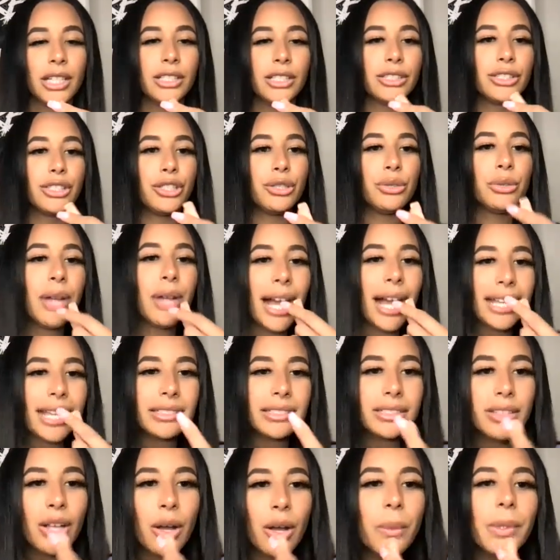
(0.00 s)
Do you guys
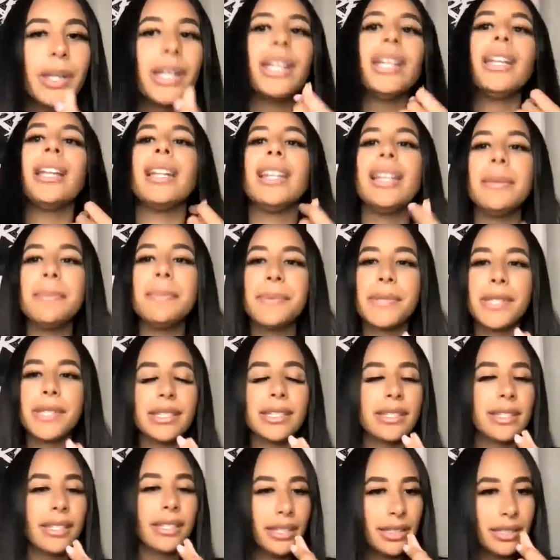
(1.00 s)
know what an
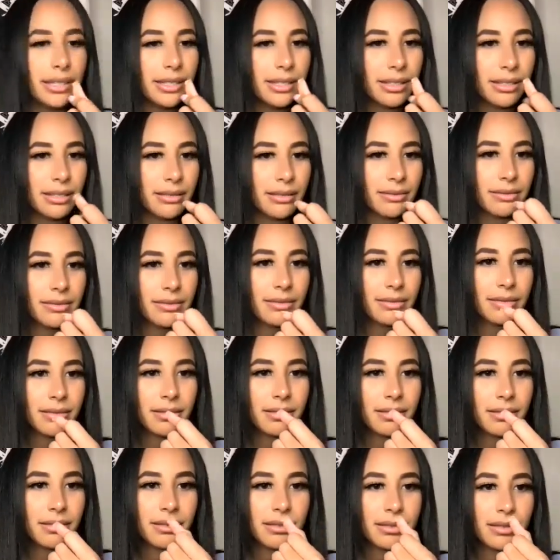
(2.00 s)
ellipsis is?
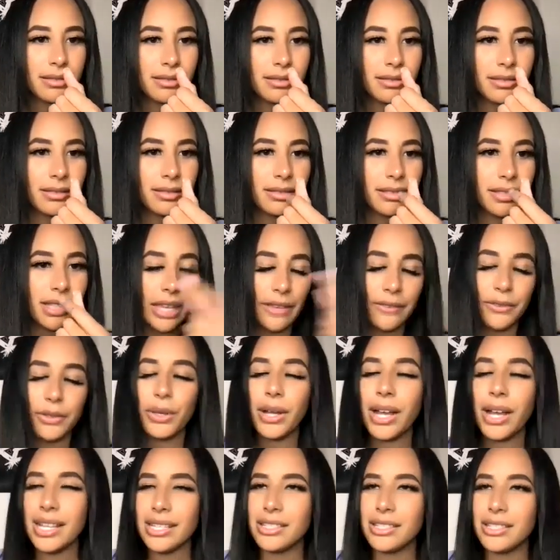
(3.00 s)
If you
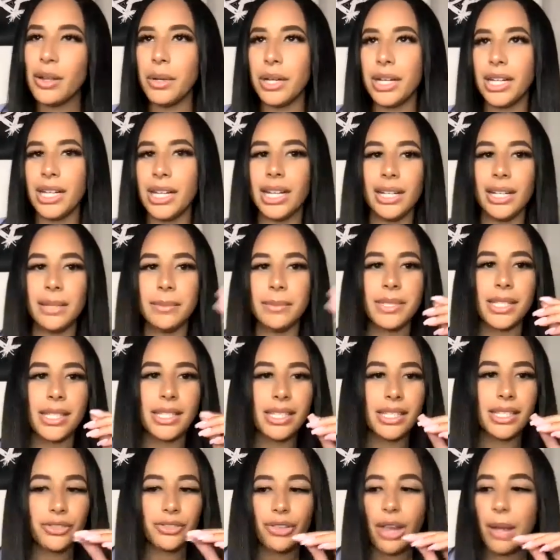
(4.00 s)
guys know what an ellipsis
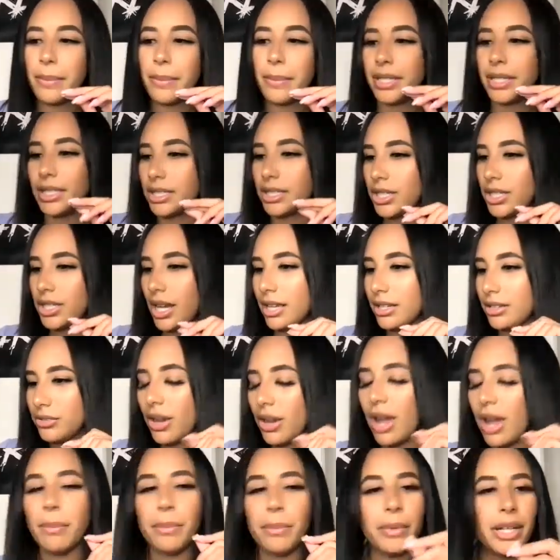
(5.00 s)
is, drop it in the chat.
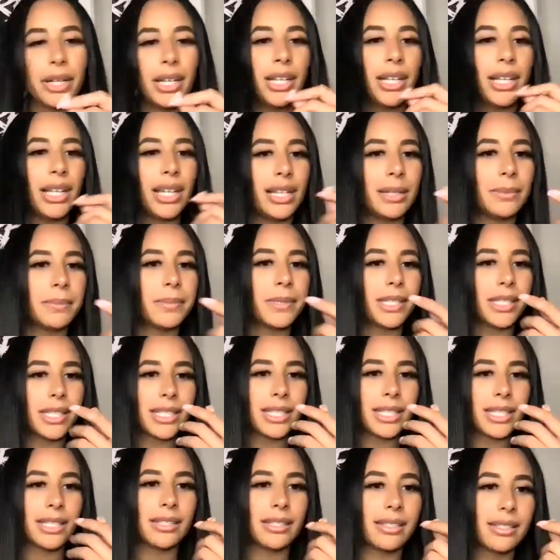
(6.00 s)
Drop what an ellipsis
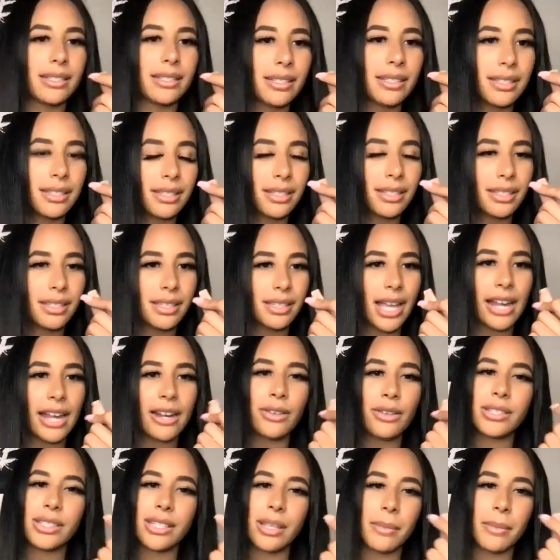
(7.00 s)
is. I
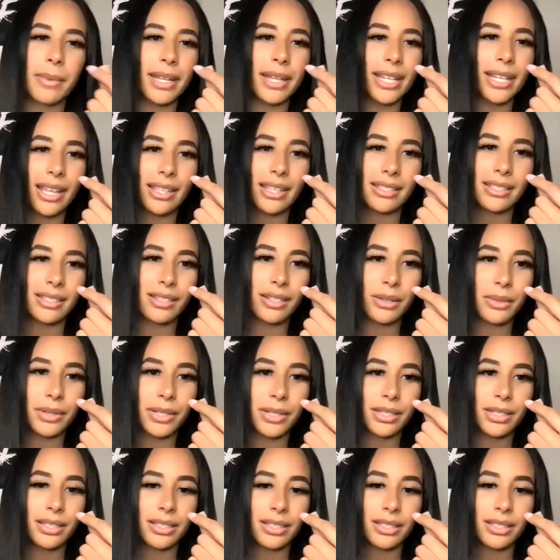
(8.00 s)
know somebody has to know it.